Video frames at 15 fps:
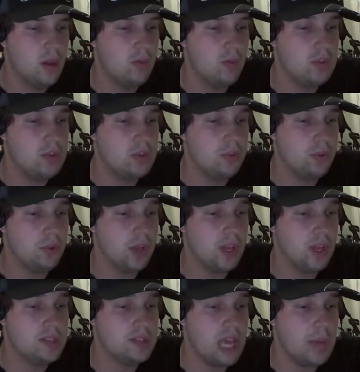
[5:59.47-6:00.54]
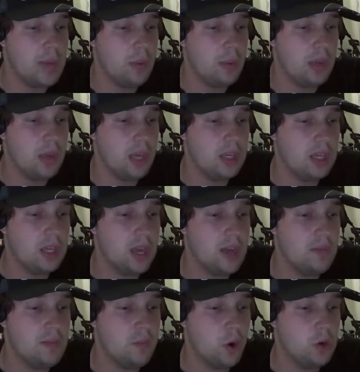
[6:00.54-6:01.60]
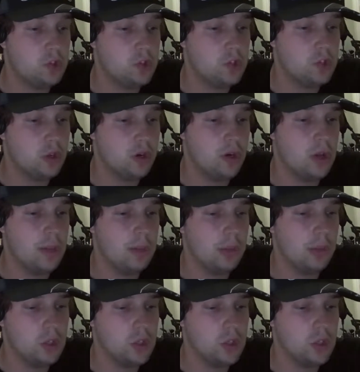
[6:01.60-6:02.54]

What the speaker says: We do play at Tampa Bay again March 3rd. I'm going to